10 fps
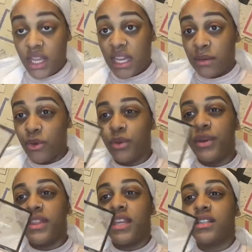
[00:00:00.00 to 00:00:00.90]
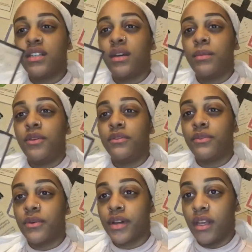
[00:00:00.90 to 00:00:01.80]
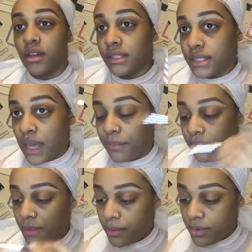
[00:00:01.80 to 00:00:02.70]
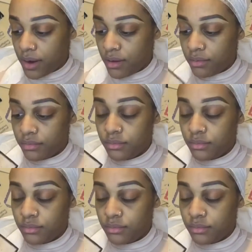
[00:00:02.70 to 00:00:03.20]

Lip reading: and I'm going with NW40 on the top of my brow.